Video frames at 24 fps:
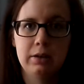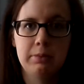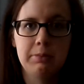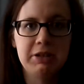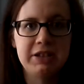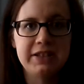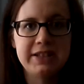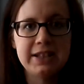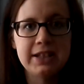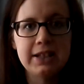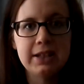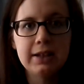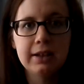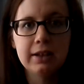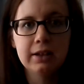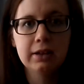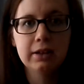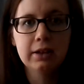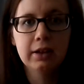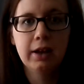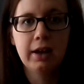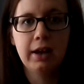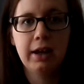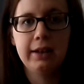the
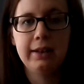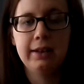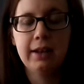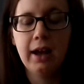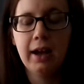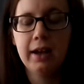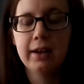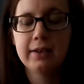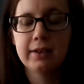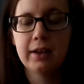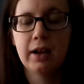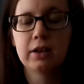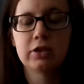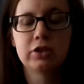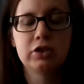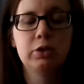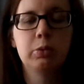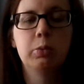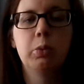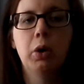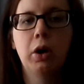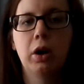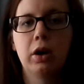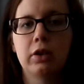material and that has
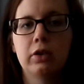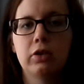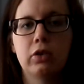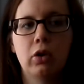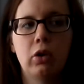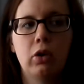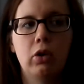actually worked